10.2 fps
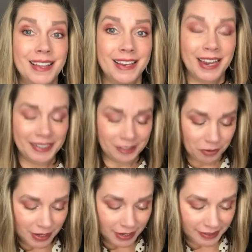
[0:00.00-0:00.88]
Next on
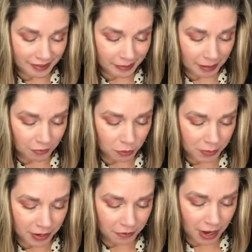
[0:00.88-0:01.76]
the list is by
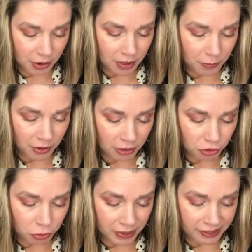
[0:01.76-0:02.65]
RUMI and RYDER, the brush
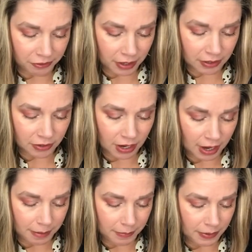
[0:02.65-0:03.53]
twist front
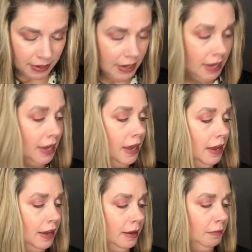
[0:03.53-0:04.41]
top
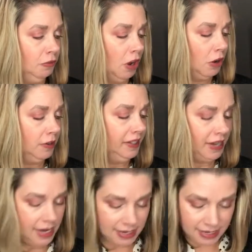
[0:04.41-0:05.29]
jogger
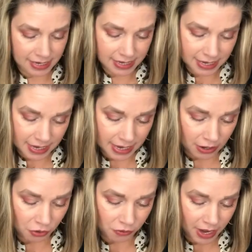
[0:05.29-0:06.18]
set
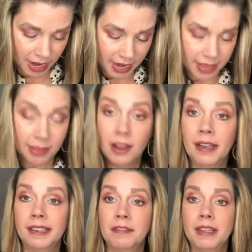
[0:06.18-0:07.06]
in gray, and the
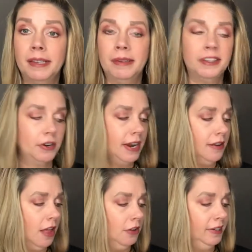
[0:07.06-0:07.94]
cost of this was
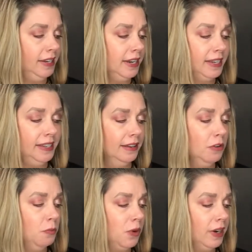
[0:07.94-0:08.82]
$38, and it's a
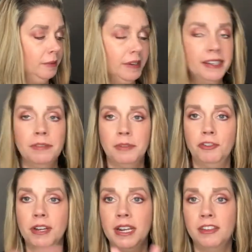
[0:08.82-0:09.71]
little more expensive, but
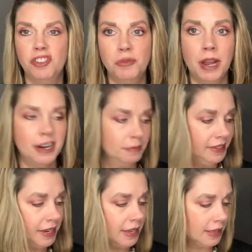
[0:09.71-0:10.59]
you're getting 2
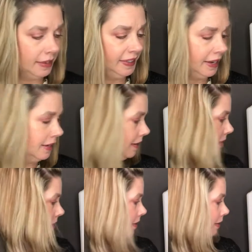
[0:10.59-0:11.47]
items in the set.
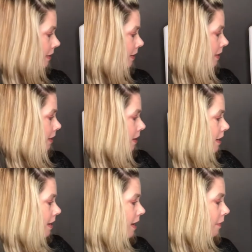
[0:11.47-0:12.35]

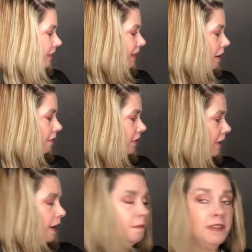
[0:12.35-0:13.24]
And it was soft and
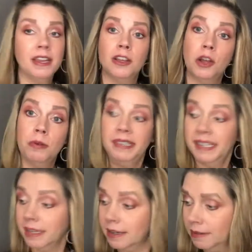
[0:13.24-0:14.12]
comfy and cozy.